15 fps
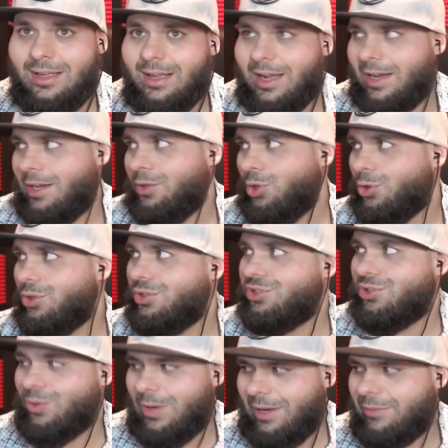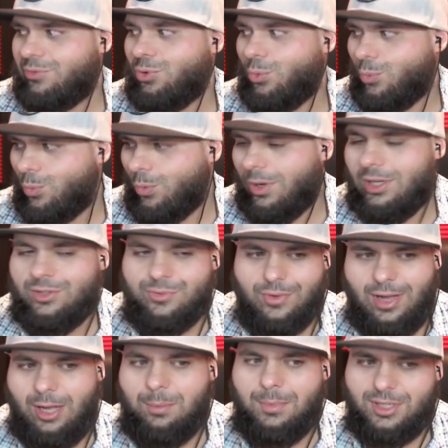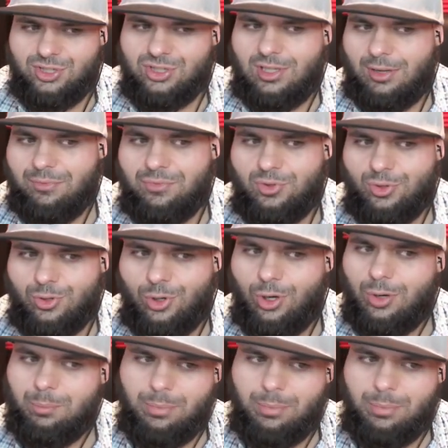And I know you still have to watch for how much stuff you got,